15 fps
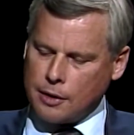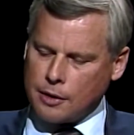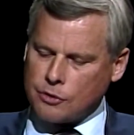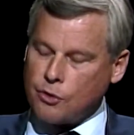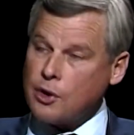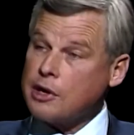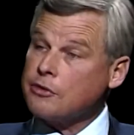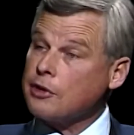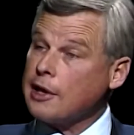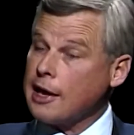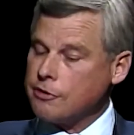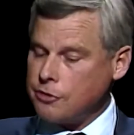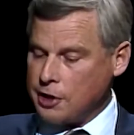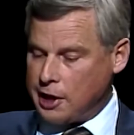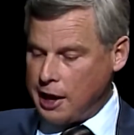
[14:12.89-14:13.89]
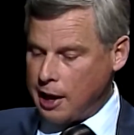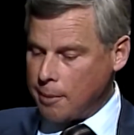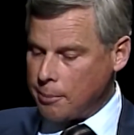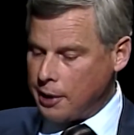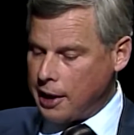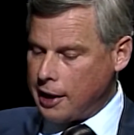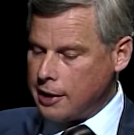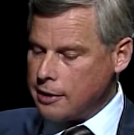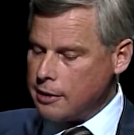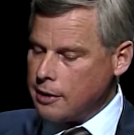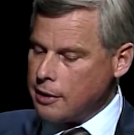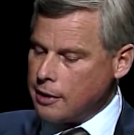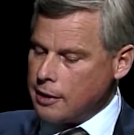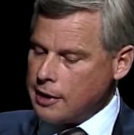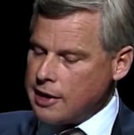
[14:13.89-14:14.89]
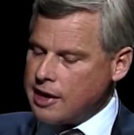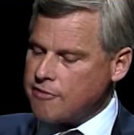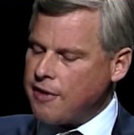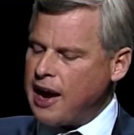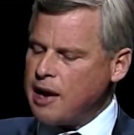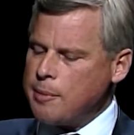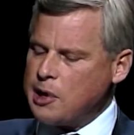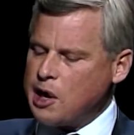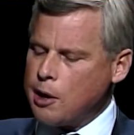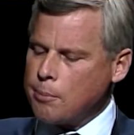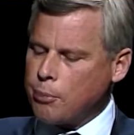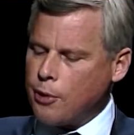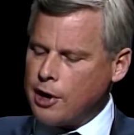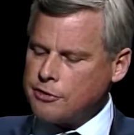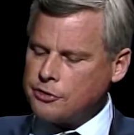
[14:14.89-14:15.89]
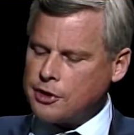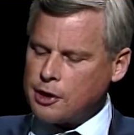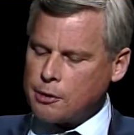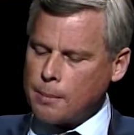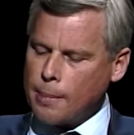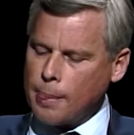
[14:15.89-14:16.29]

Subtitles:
during his election campaign, if I become president,